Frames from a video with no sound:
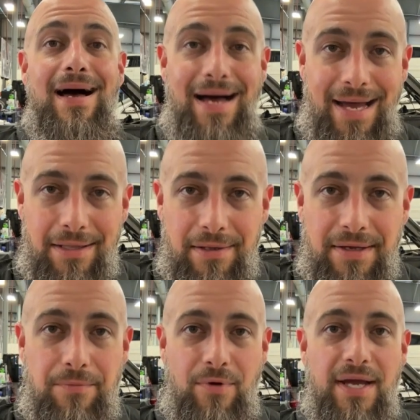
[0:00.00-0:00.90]
I like,
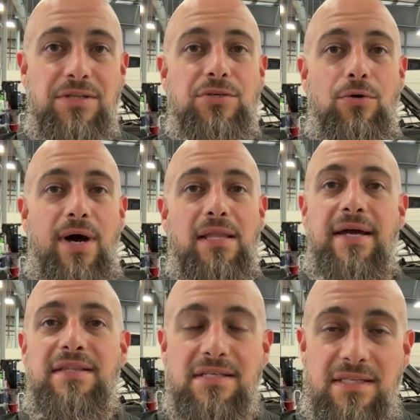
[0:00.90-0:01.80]
right? So I
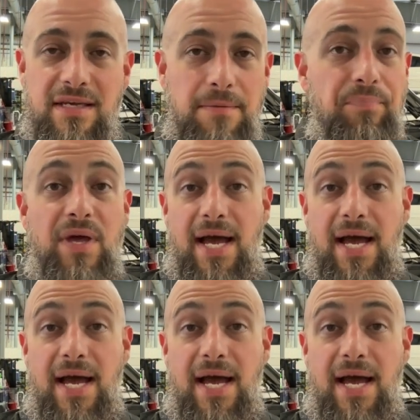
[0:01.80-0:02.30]
like this thing.